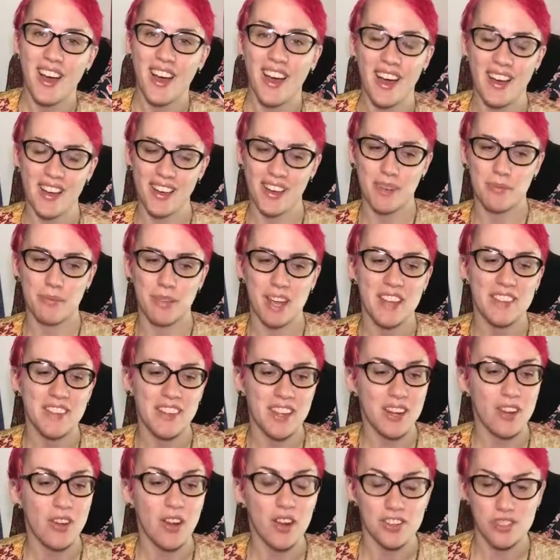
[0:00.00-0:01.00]
And
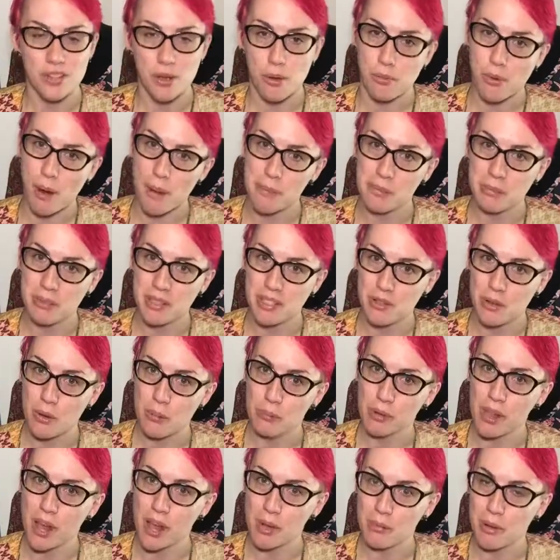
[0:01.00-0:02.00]
then I'll also probably do a
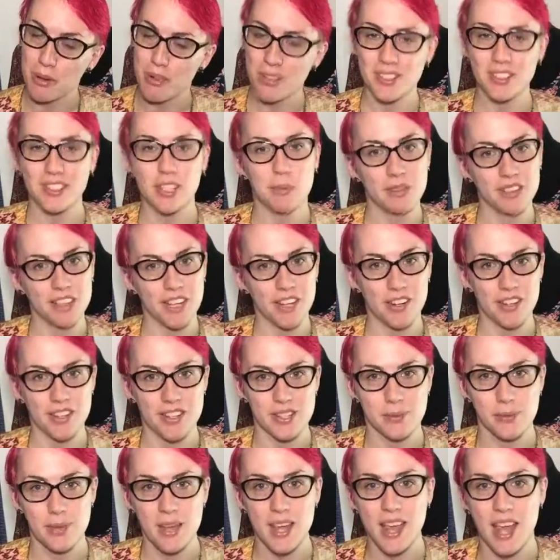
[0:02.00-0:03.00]
blog post a little bit later
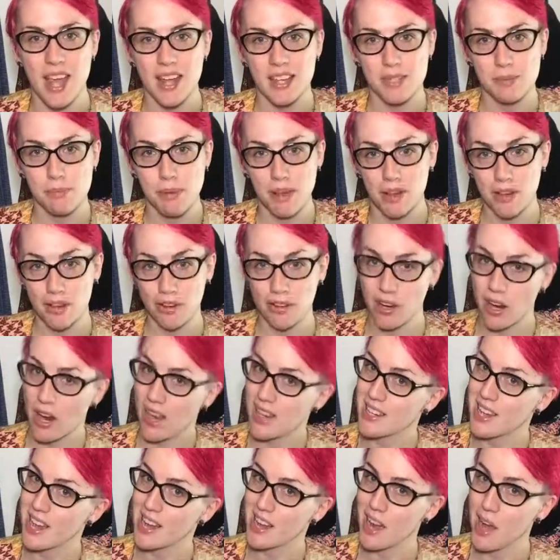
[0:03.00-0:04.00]
this week at
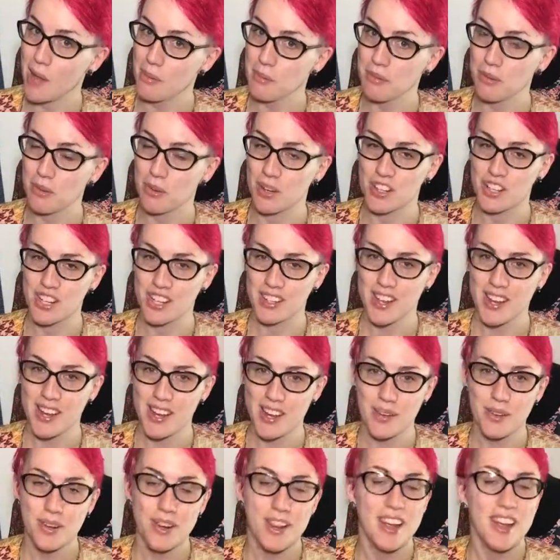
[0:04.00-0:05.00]
spiderandcricket.com if you want to check that
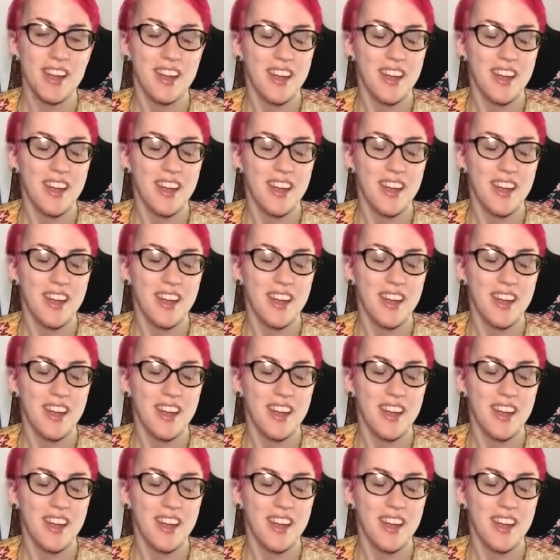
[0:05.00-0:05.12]
out.